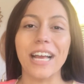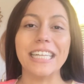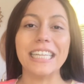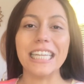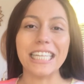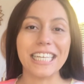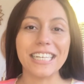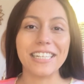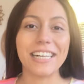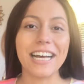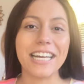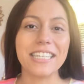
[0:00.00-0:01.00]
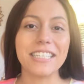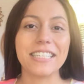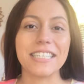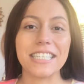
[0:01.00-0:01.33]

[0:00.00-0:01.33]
and legalized